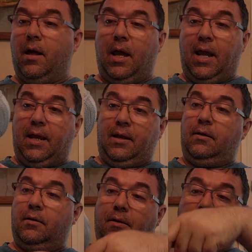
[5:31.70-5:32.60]

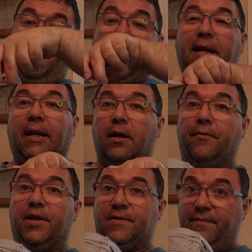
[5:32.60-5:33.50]
And the making of
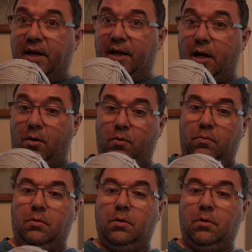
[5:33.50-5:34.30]
this video